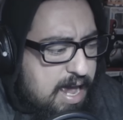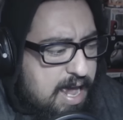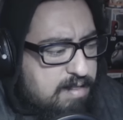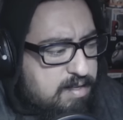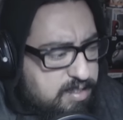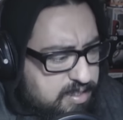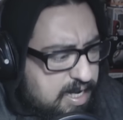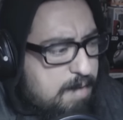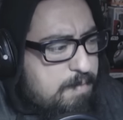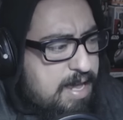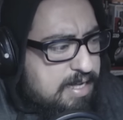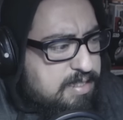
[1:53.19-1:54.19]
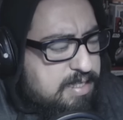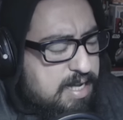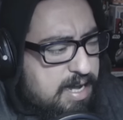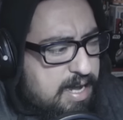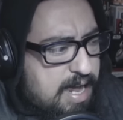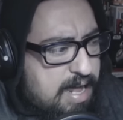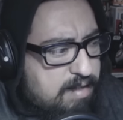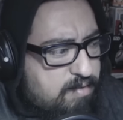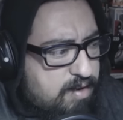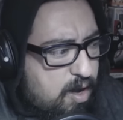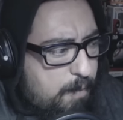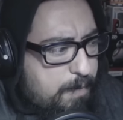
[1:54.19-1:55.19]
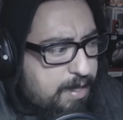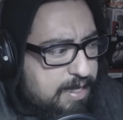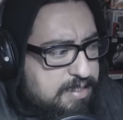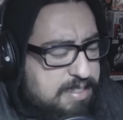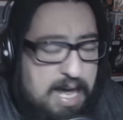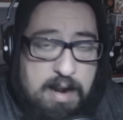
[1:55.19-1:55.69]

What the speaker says: And this time he has Anthony Hopkins.